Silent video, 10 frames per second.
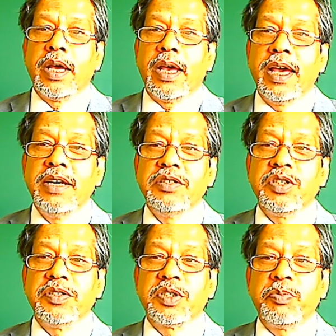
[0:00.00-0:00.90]

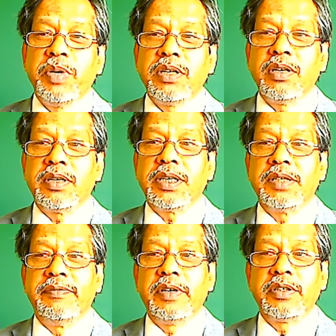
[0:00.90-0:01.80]
Energy is repeatedly
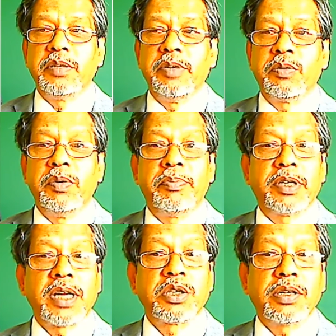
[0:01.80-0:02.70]
converted between
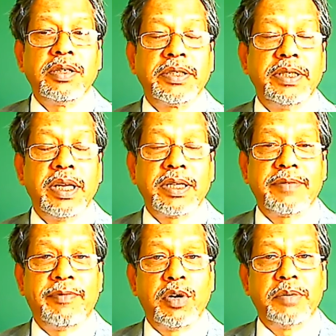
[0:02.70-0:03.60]
potential and kinetic
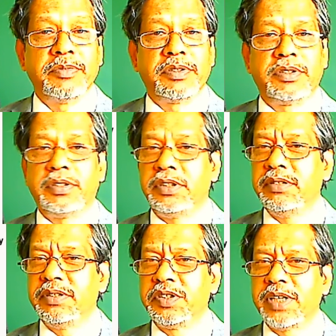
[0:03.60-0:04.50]
forms. Do
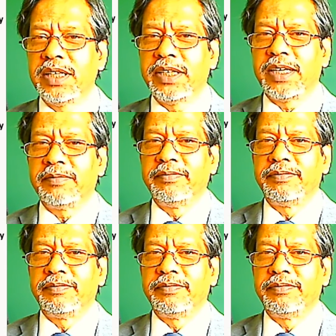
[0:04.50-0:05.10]
you understand that?